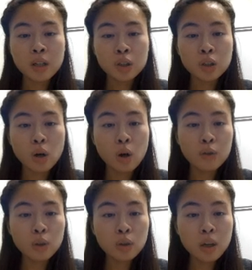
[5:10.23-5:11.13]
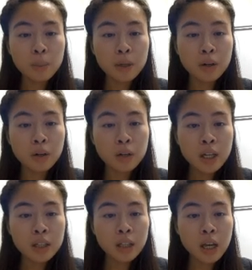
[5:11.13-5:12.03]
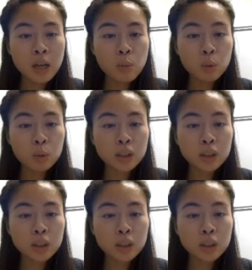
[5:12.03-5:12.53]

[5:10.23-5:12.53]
So if you look up here, they will